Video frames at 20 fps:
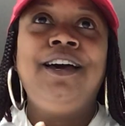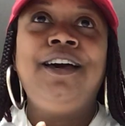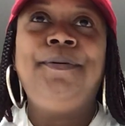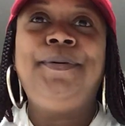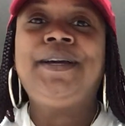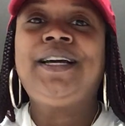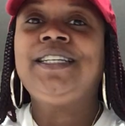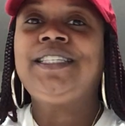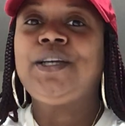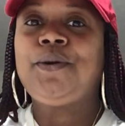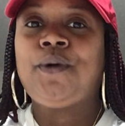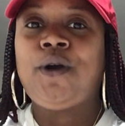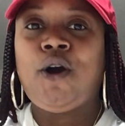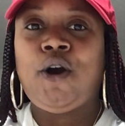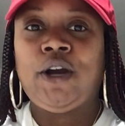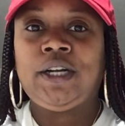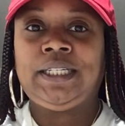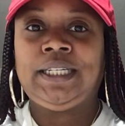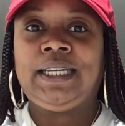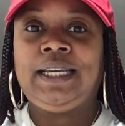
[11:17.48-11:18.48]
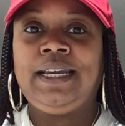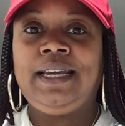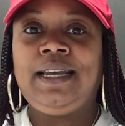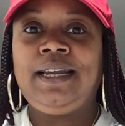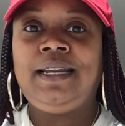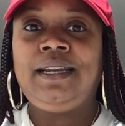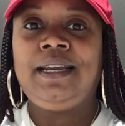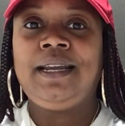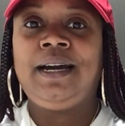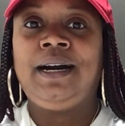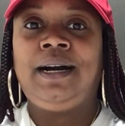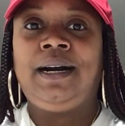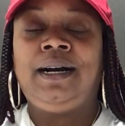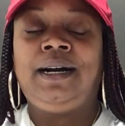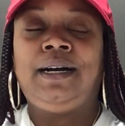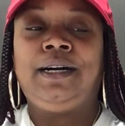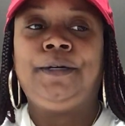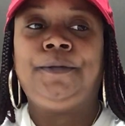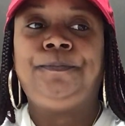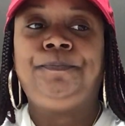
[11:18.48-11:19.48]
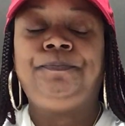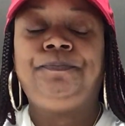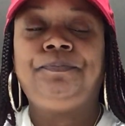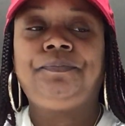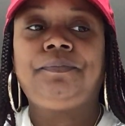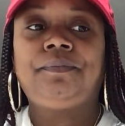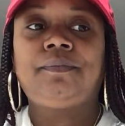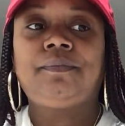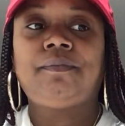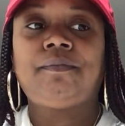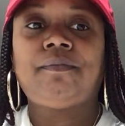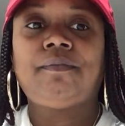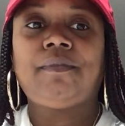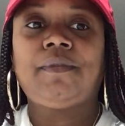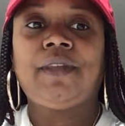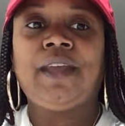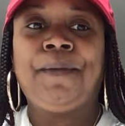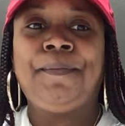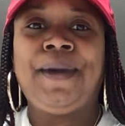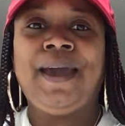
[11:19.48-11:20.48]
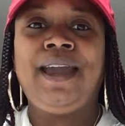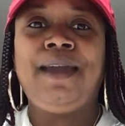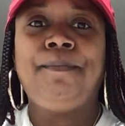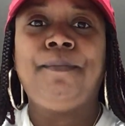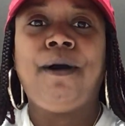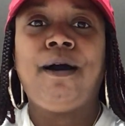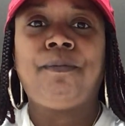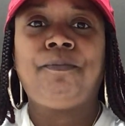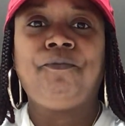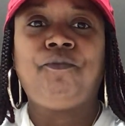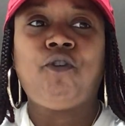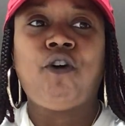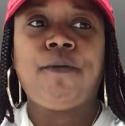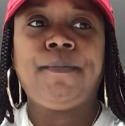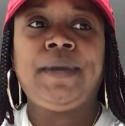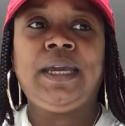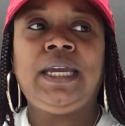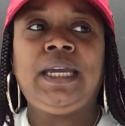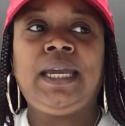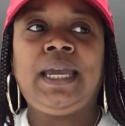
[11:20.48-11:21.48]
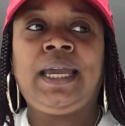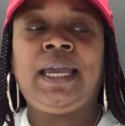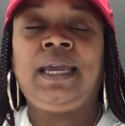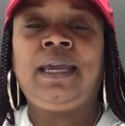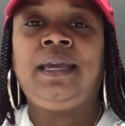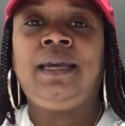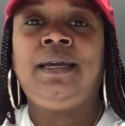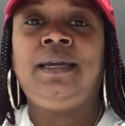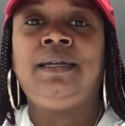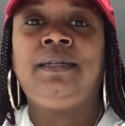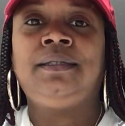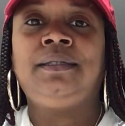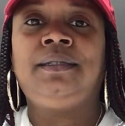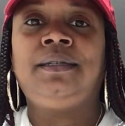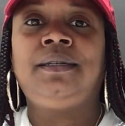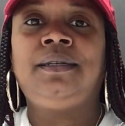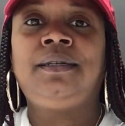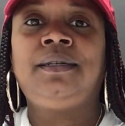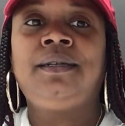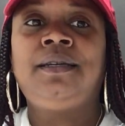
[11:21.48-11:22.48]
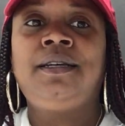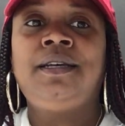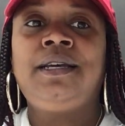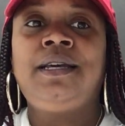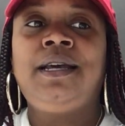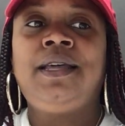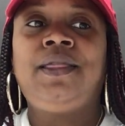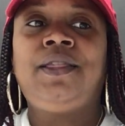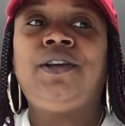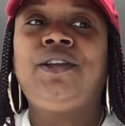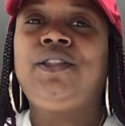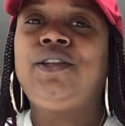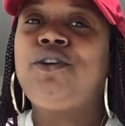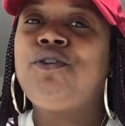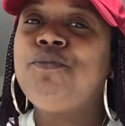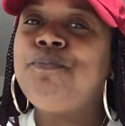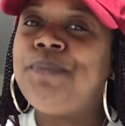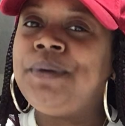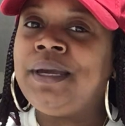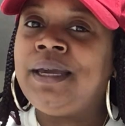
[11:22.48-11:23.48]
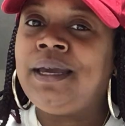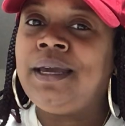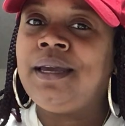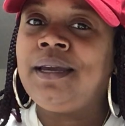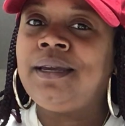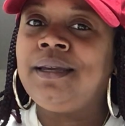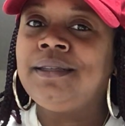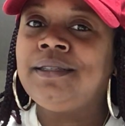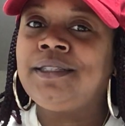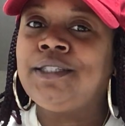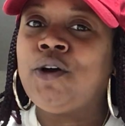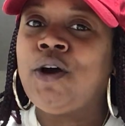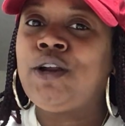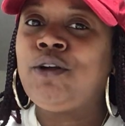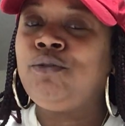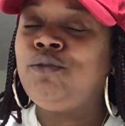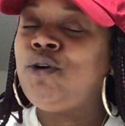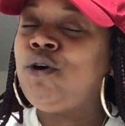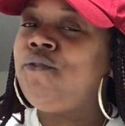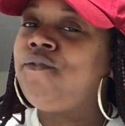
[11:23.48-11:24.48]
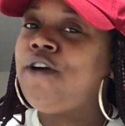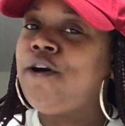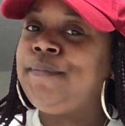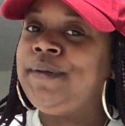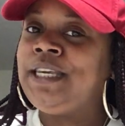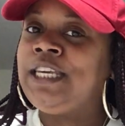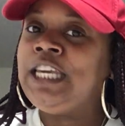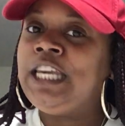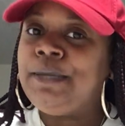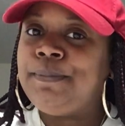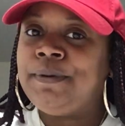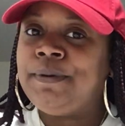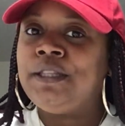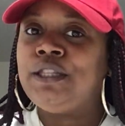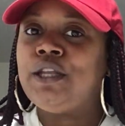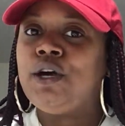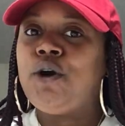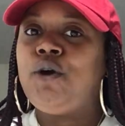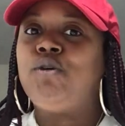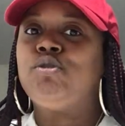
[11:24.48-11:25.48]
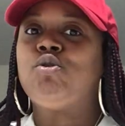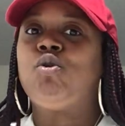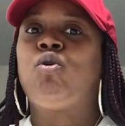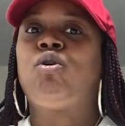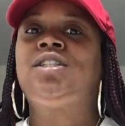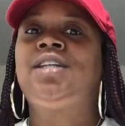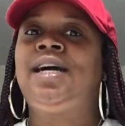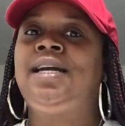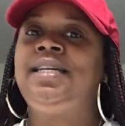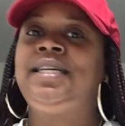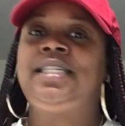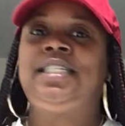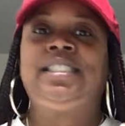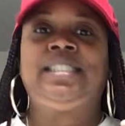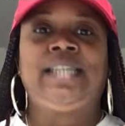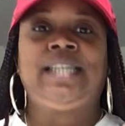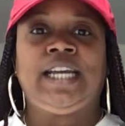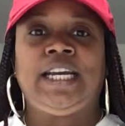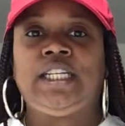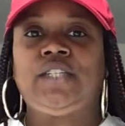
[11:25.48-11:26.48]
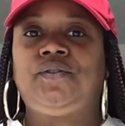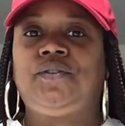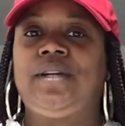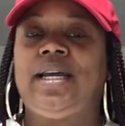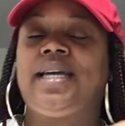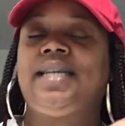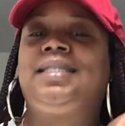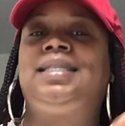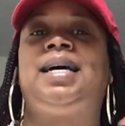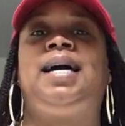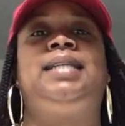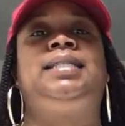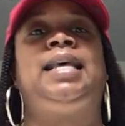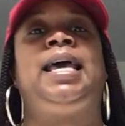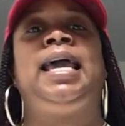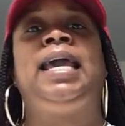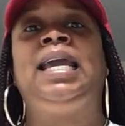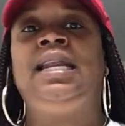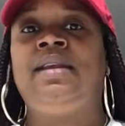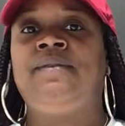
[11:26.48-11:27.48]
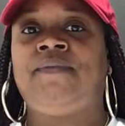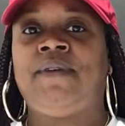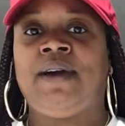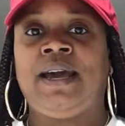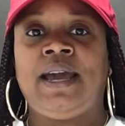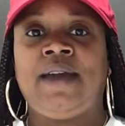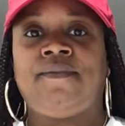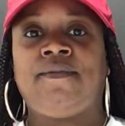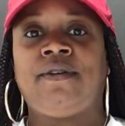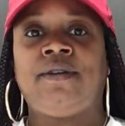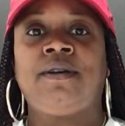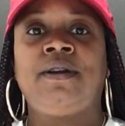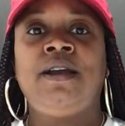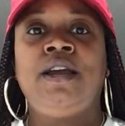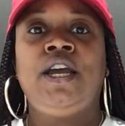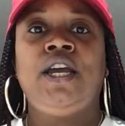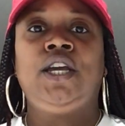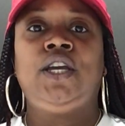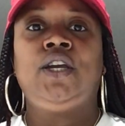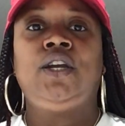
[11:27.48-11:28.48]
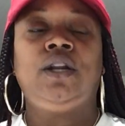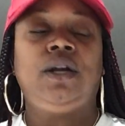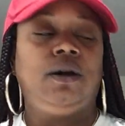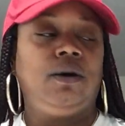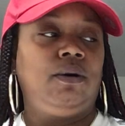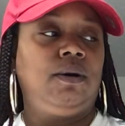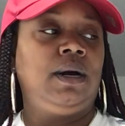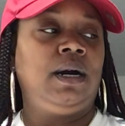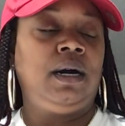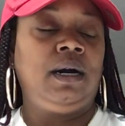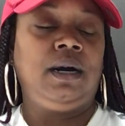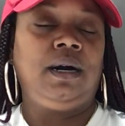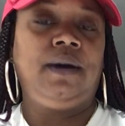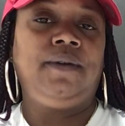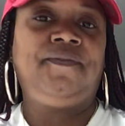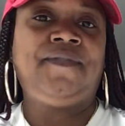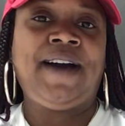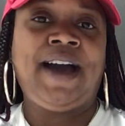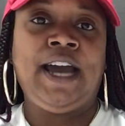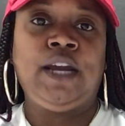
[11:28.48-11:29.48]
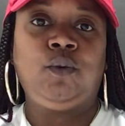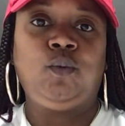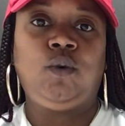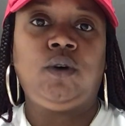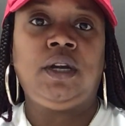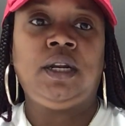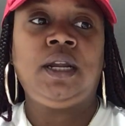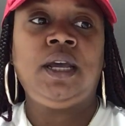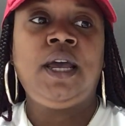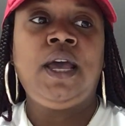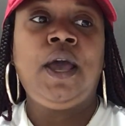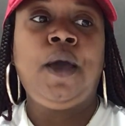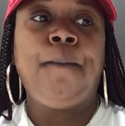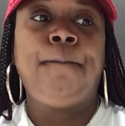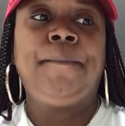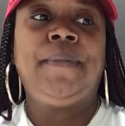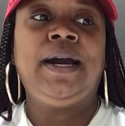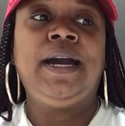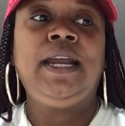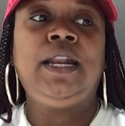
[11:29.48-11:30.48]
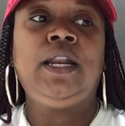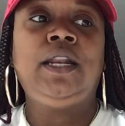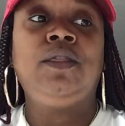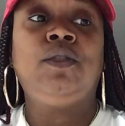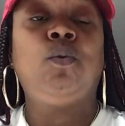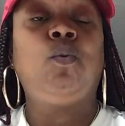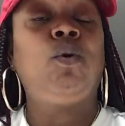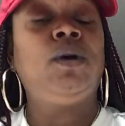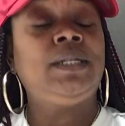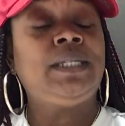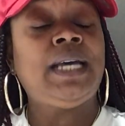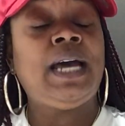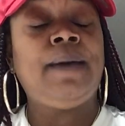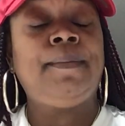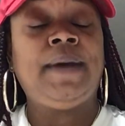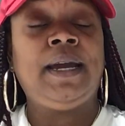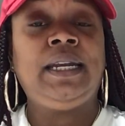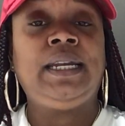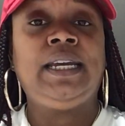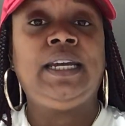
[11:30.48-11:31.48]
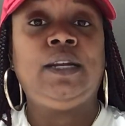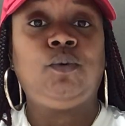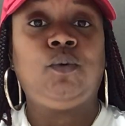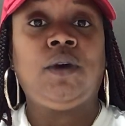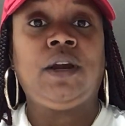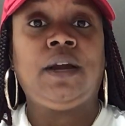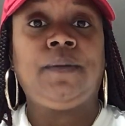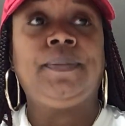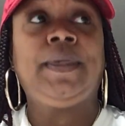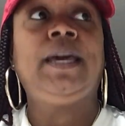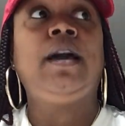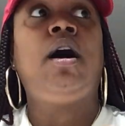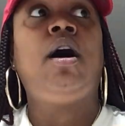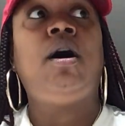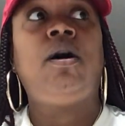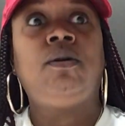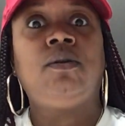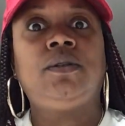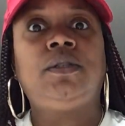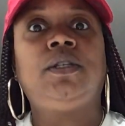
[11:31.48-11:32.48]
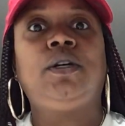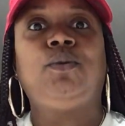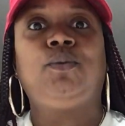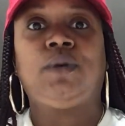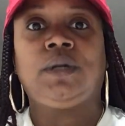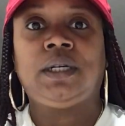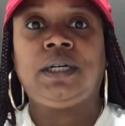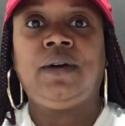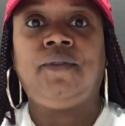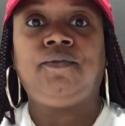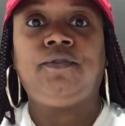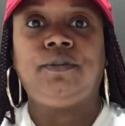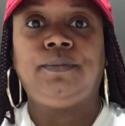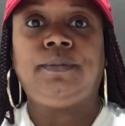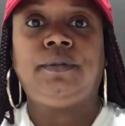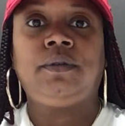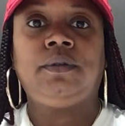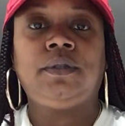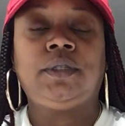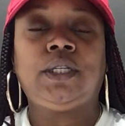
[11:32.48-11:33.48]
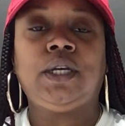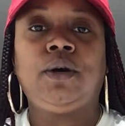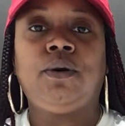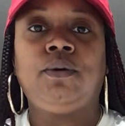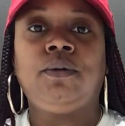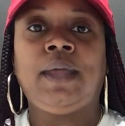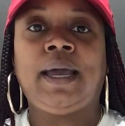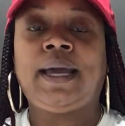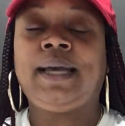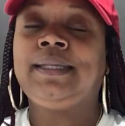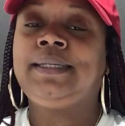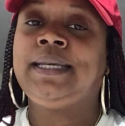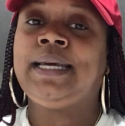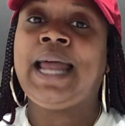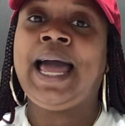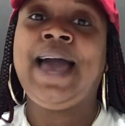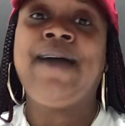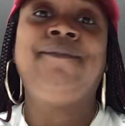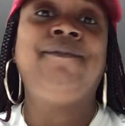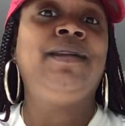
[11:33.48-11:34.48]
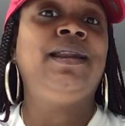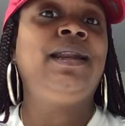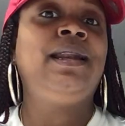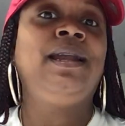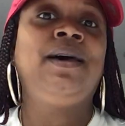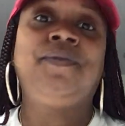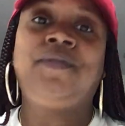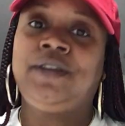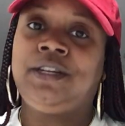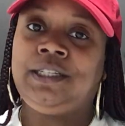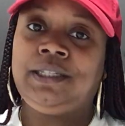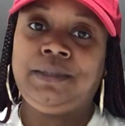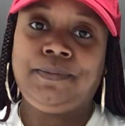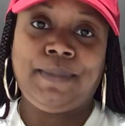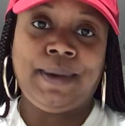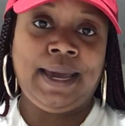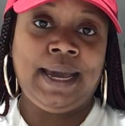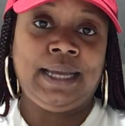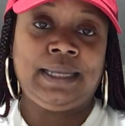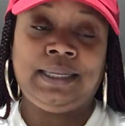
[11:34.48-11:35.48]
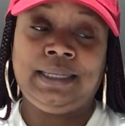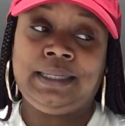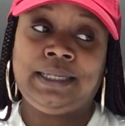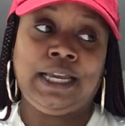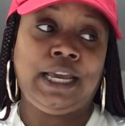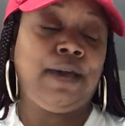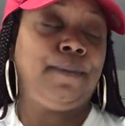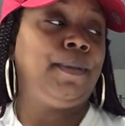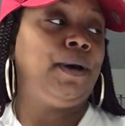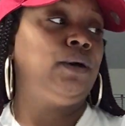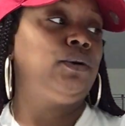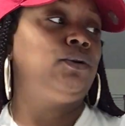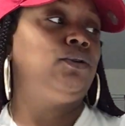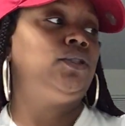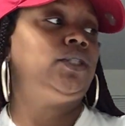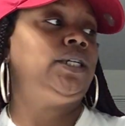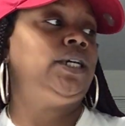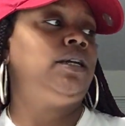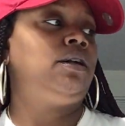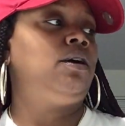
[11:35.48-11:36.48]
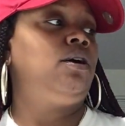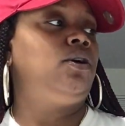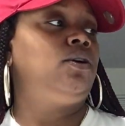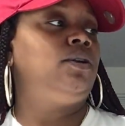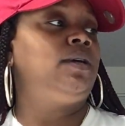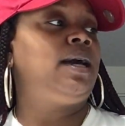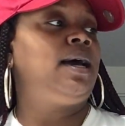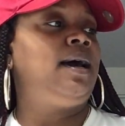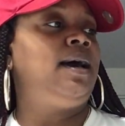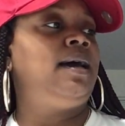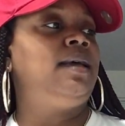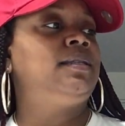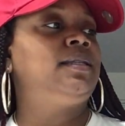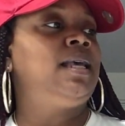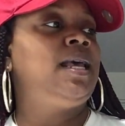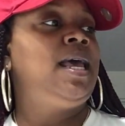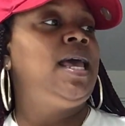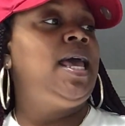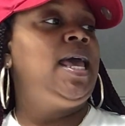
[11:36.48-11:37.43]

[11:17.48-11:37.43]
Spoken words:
because they were hard to get, Babe bought them for me. And they're a little big. So I don't know if I'll be keeping those or trying to exchange for like a size 8 if I ever, you know, find one. But the one time I did wear them, they also were comfortable. So, like I said, I have nothing bad to say about Gucci at all, you guys.